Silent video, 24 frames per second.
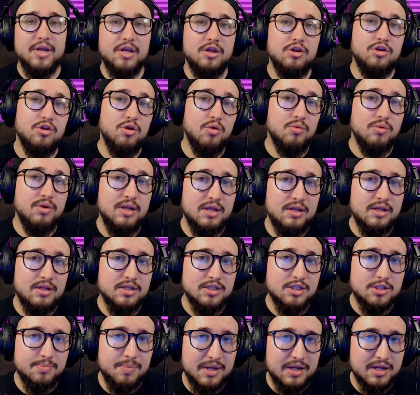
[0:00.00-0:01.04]
But you don't need
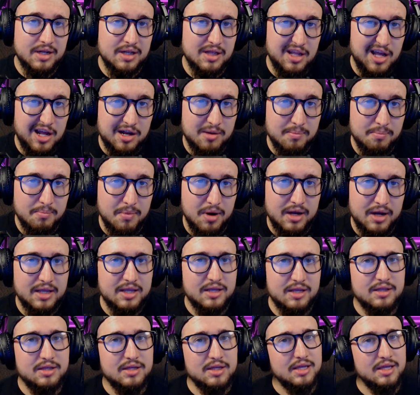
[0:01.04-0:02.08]
to spend a lot of
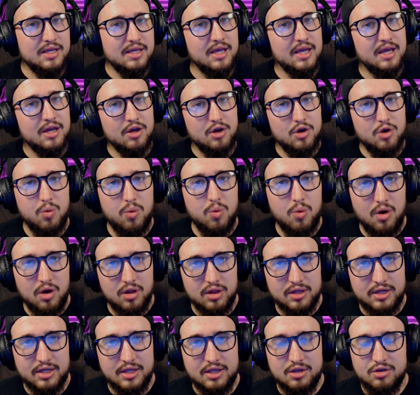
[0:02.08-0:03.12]
money to get quality.